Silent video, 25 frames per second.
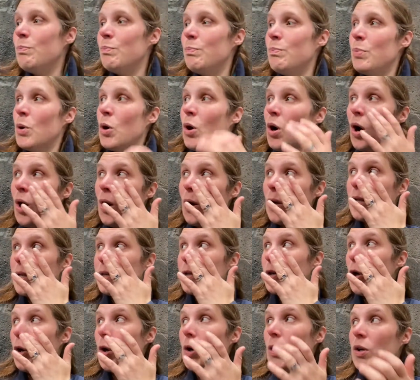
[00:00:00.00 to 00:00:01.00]
But all
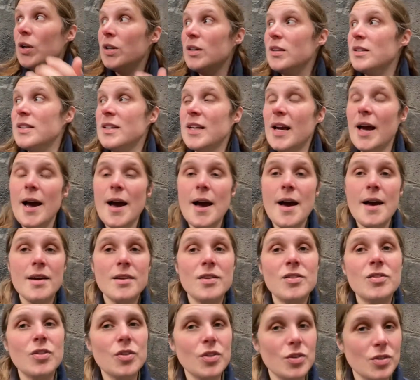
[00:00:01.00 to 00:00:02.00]
in all, yeah,
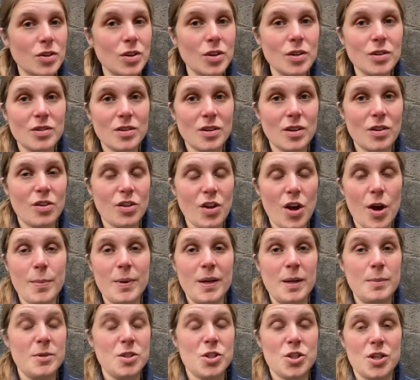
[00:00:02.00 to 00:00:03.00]
the thermal
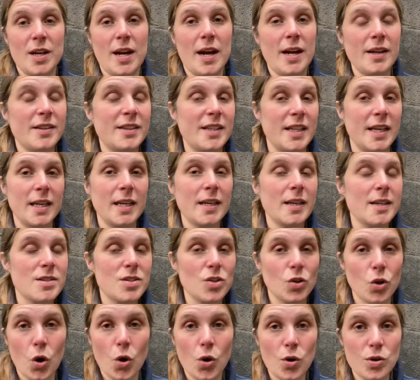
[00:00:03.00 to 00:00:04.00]
imaging, I think, is
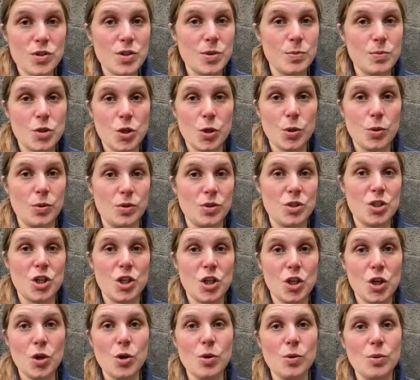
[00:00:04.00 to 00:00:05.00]
an awesome tool to
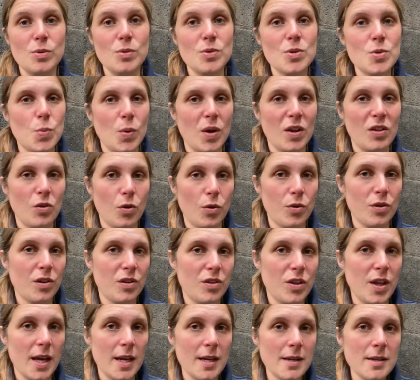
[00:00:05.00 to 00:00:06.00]
use with other
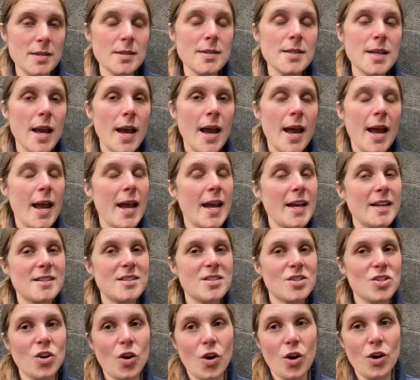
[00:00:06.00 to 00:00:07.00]
things.
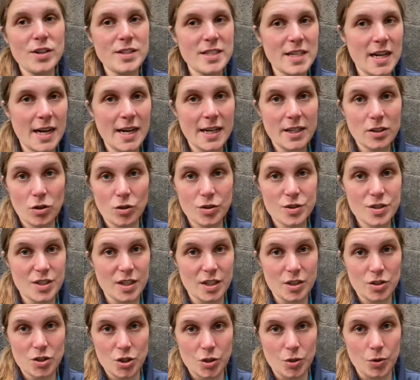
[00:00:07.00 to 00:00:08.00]
It's not a
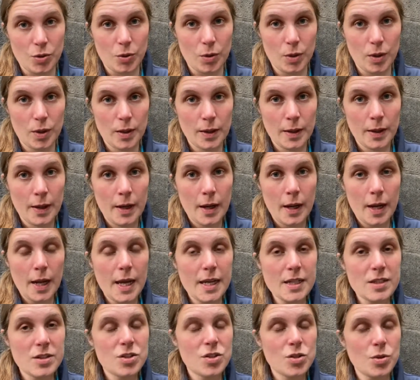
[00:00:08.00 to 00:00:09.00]
diagnostic tool.
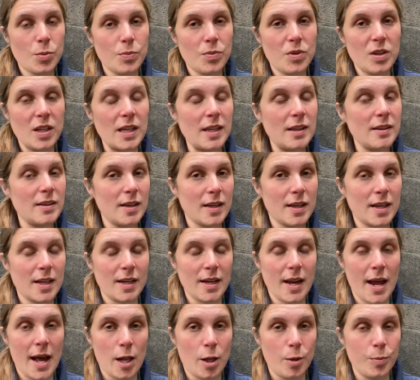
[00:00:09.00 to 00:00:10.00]
It's something that can
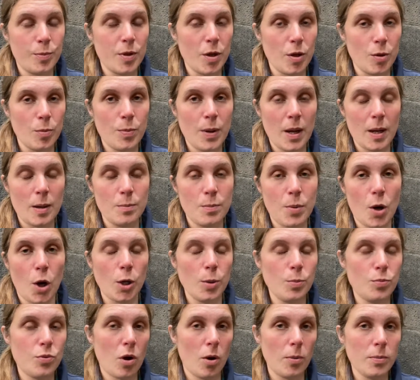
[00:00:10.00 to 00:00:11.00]
help you
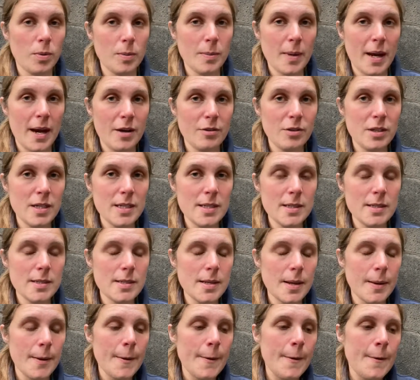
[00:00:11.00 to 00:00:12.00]
pinpoint problem areas,
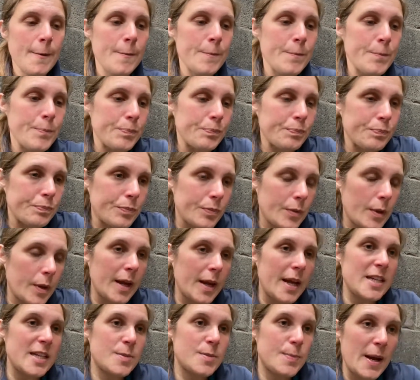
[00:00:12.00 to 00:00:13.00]

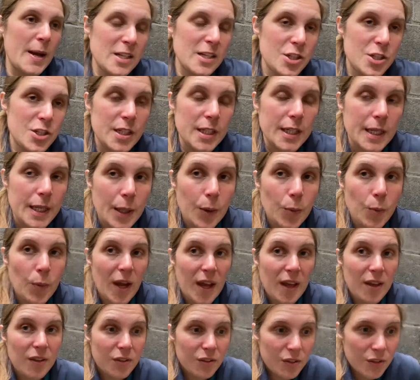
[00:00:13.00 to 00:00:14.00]
especially
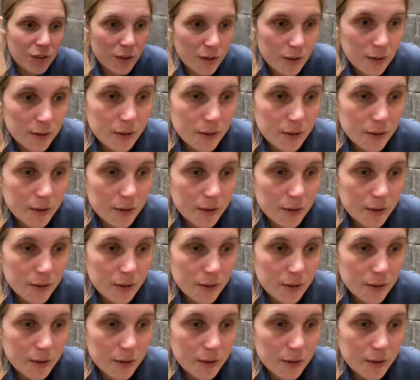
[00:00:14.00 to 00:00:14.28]
with